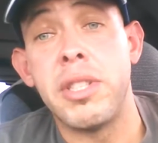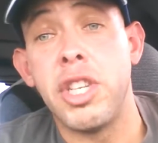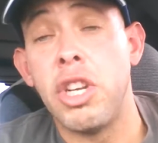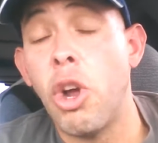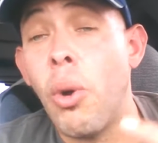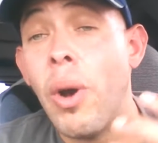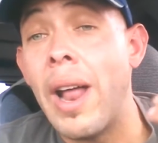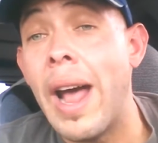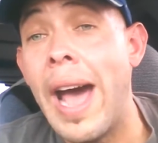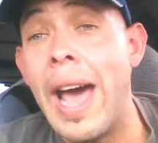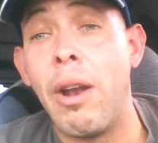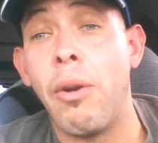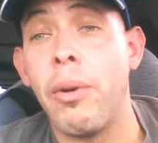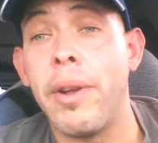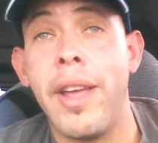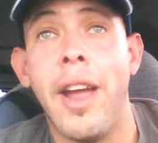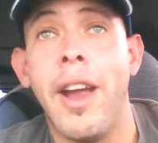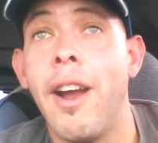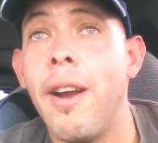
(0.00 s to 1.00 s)
But you know what? I
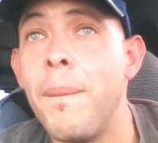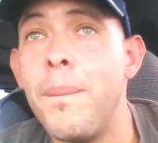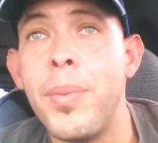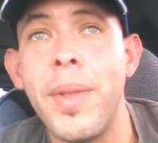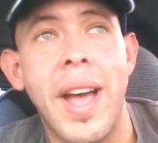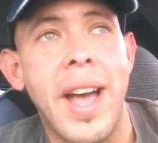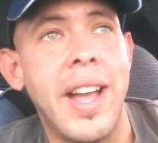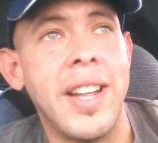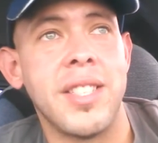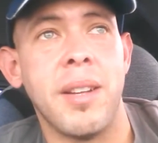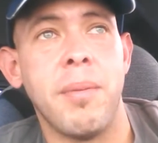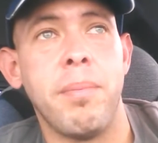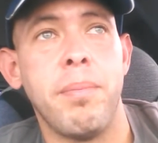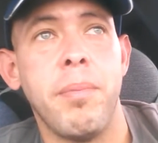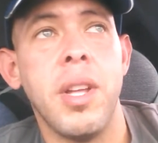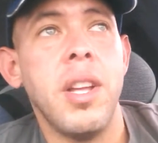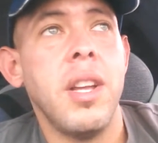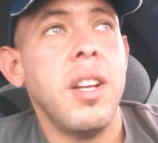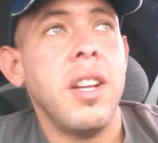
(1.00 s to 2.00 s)
don't care. It's a
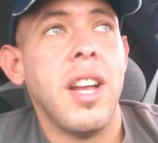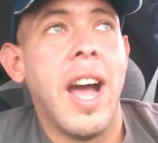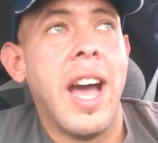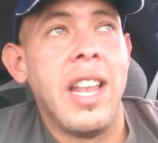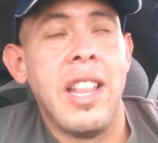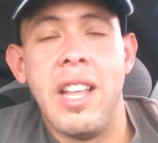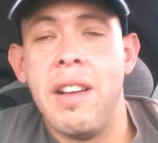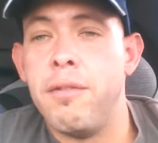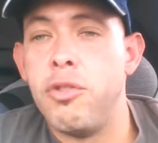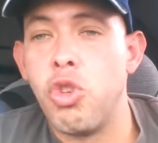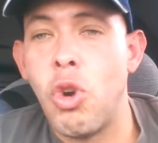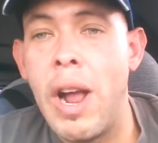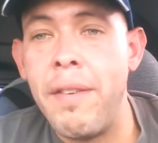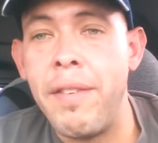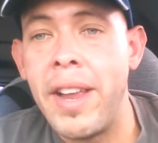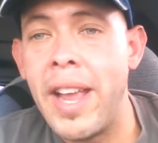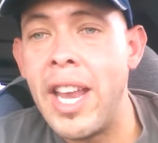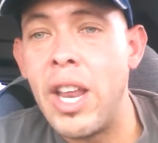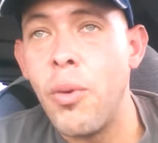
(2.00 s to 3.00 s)
I love
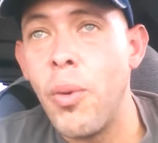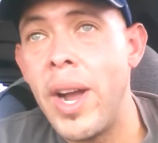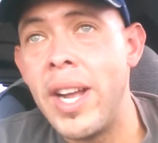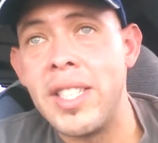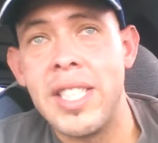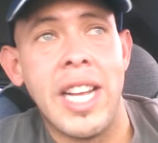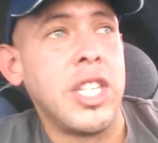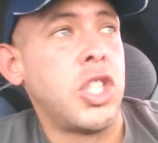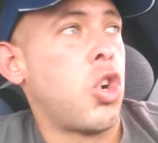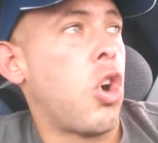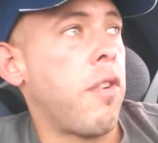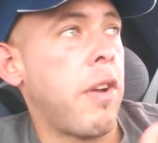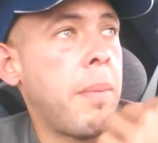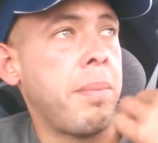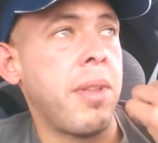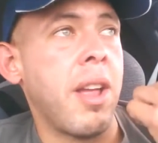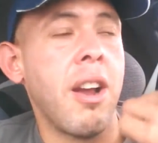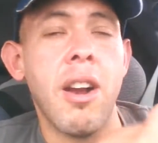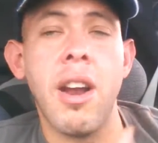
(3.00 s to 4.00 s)
driving anyways. I drove
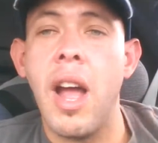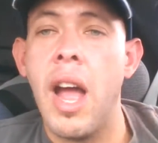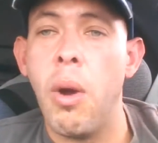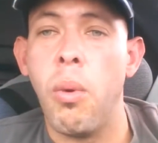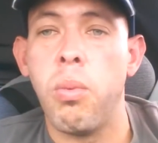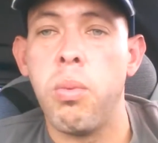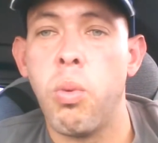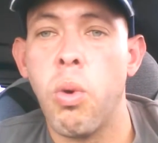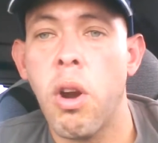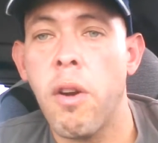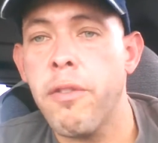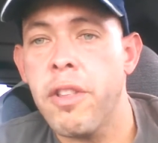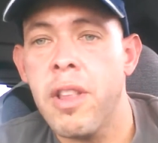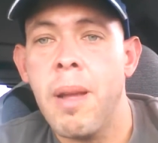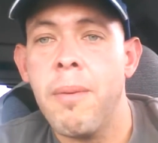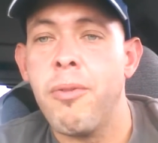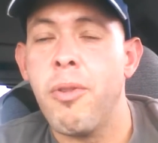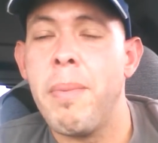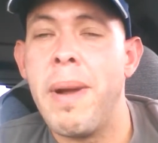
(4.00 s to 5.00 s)
up there. I worked for
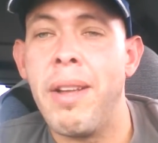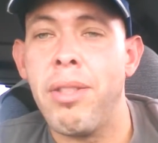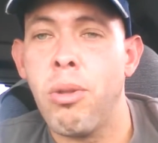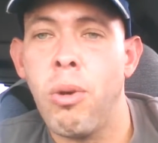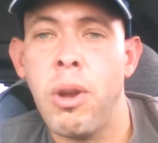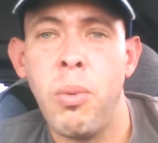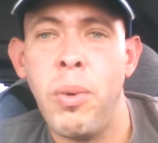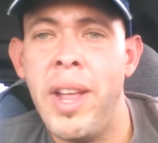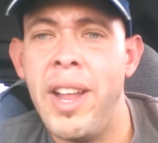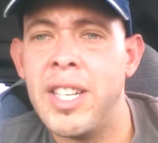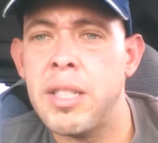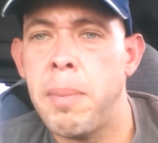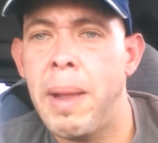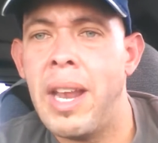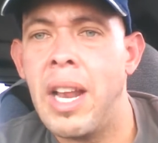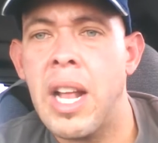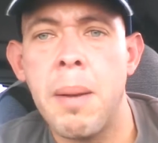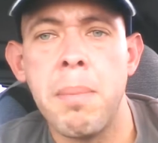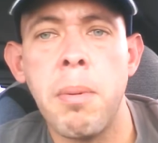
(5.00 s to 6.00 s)
them for about three weeks,
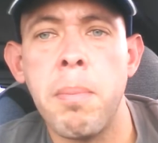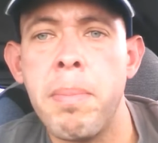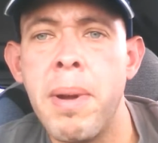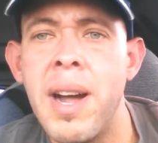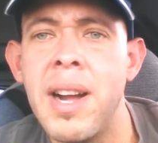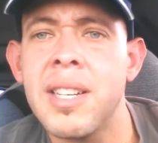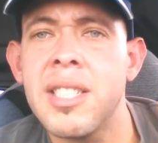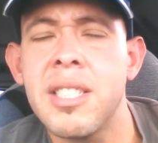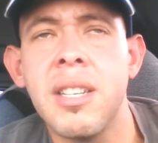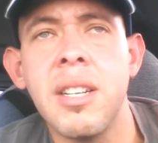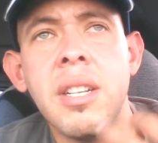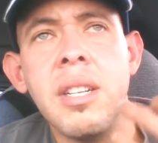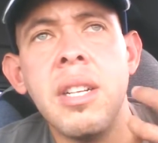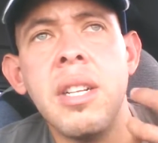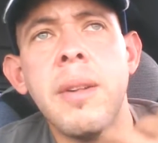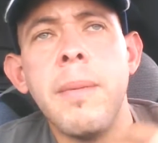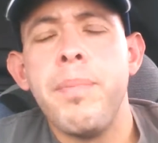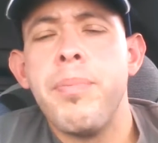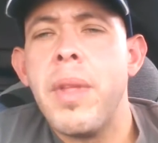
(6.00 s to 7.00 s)
made a couple bucks,
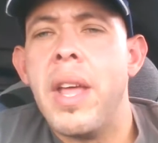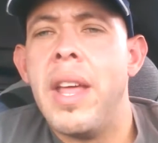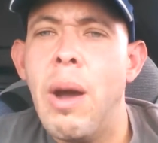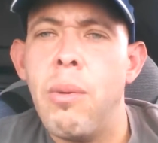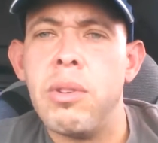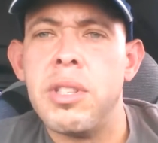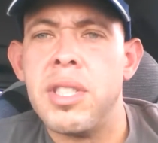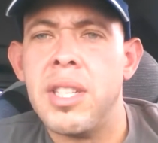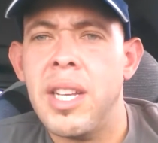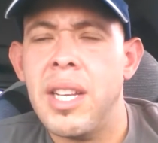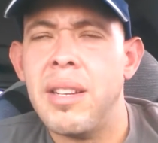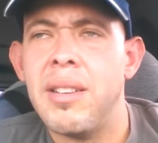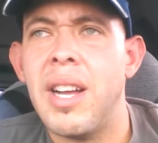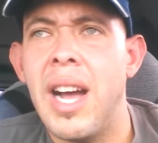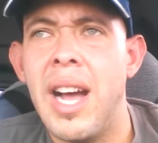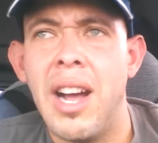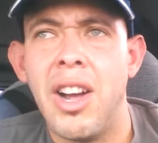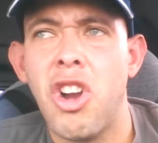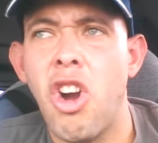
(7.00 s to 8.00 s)
and that was it.
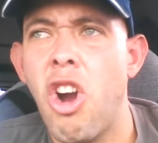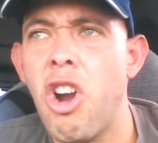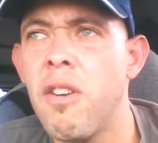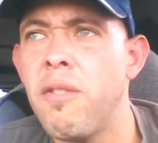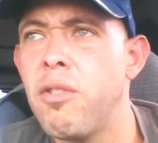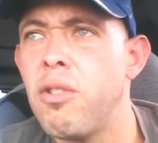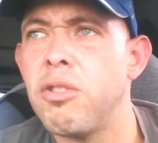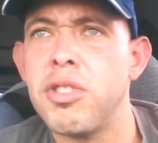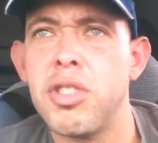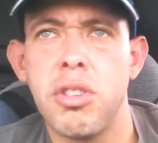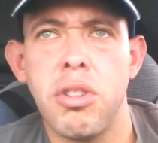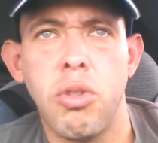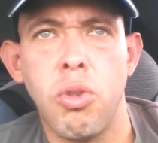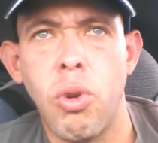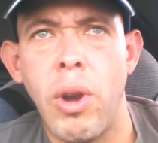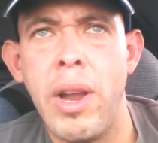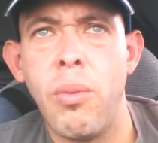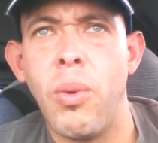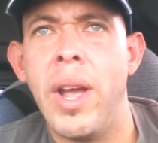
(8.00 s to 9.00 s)
Uh, Carnival's
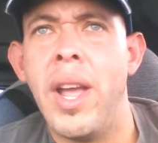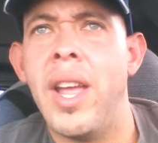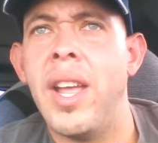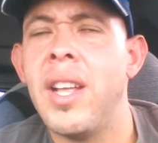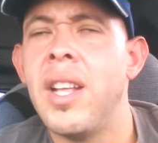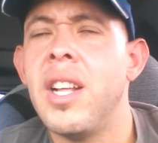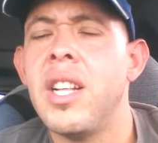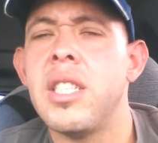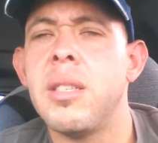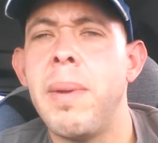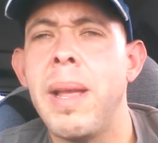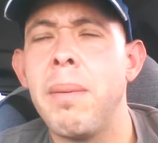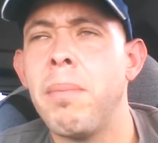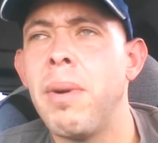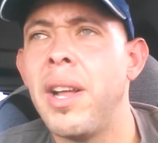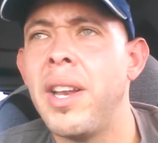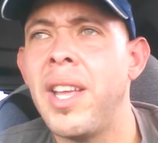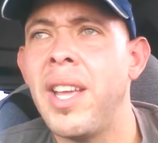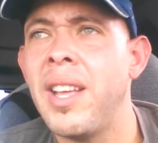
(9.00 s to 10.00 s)
great way to make
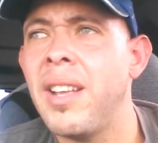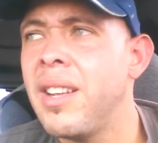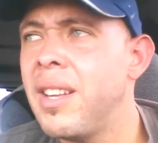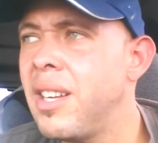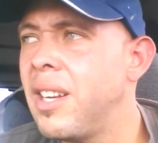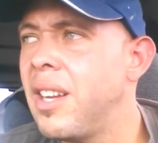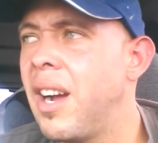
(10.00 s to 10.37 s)
money.